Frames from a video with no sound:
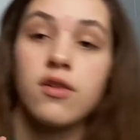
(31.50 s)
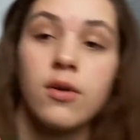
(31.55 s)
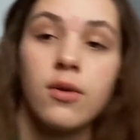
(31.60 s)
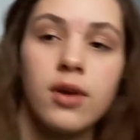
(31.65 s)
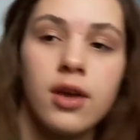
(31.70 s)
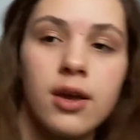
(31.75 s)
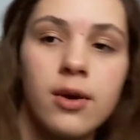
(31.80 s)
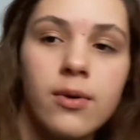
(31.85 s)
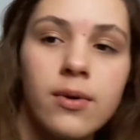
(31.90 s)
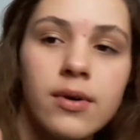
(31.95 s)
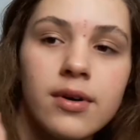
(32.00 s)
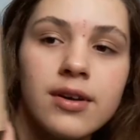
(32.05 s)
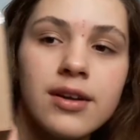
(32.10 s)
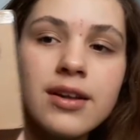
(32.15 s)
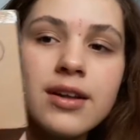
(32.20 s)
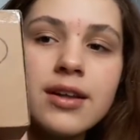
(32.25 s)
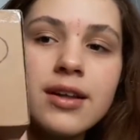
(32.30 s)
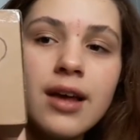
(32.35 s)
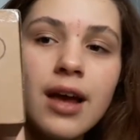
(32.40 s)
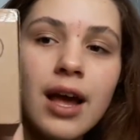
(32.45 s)
so cute.
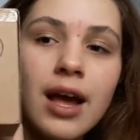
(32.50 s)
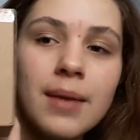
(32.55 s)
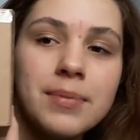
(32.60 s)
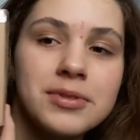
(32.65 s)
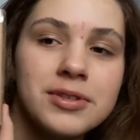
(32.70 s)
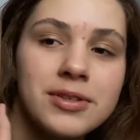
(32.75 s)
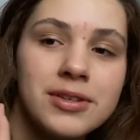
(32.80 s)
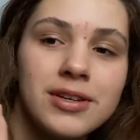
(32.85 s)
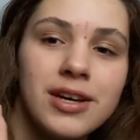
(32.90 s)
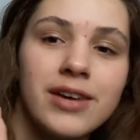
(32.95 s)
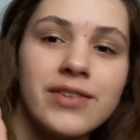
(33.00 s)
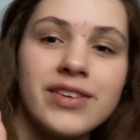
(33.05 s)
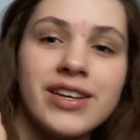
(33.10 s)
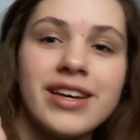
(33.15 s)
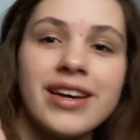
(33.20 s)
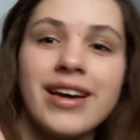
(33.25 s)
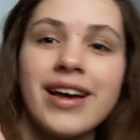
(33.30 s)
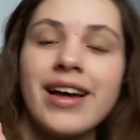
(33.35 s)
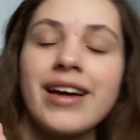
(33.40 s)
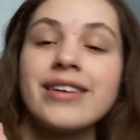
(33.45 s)
I absolutely love
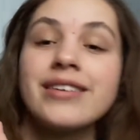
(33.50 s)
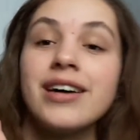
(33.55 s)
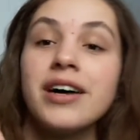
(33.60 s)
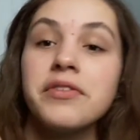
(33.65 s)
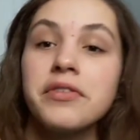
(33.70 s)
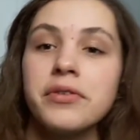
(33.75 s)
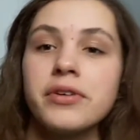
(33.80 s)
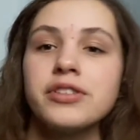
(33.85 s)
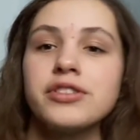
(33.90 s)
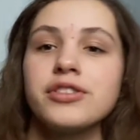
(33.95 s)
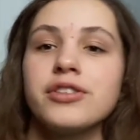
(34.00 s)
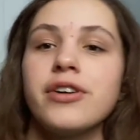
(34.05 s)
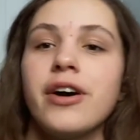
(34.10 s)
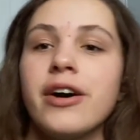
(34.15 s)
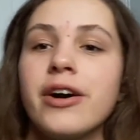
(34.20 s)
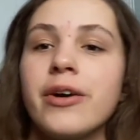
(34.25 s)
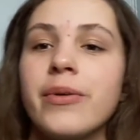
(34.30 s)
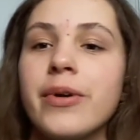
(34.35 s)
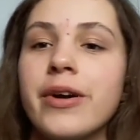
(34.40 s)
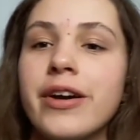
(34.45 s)
it. I love original
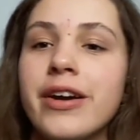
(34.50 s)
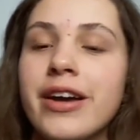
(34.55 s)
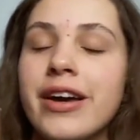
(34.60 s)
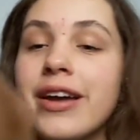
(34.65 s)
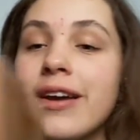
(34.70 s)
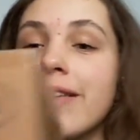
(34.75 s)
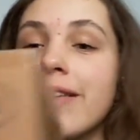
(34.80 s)
artwork. I